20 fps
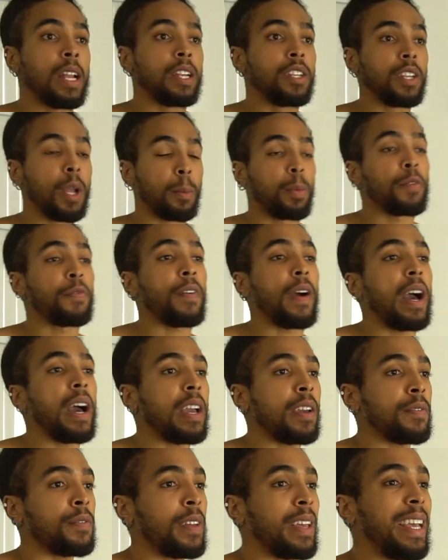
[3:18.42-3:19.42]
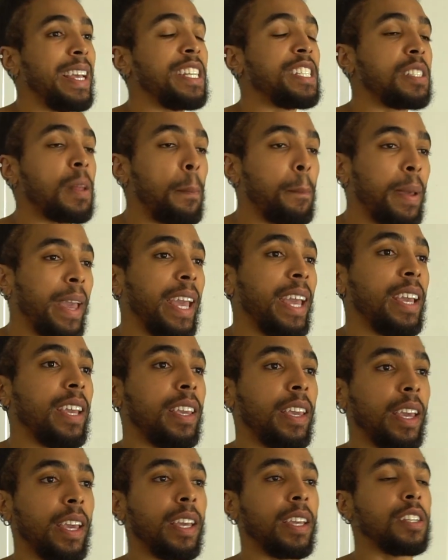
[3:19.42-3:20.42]
Number five is the
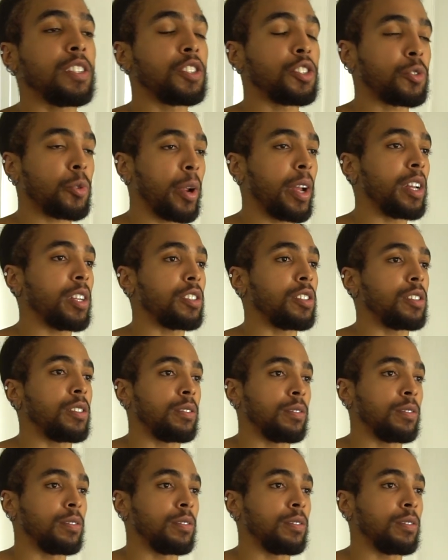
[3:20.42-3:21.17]
pancake stretch.